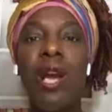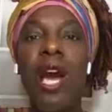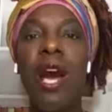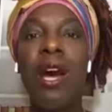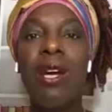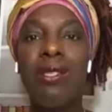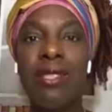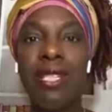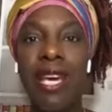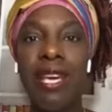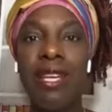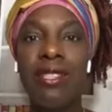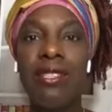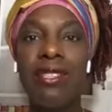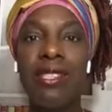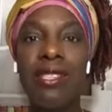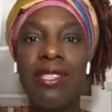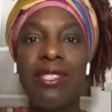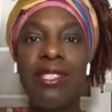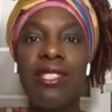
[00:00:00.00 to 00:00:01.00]

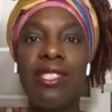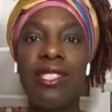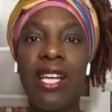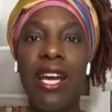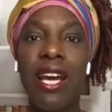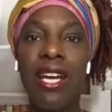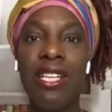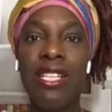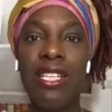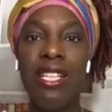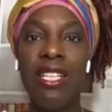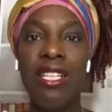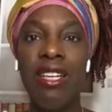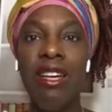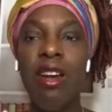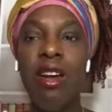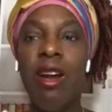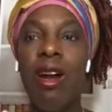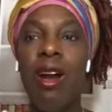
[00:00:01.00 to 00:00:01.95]
context in society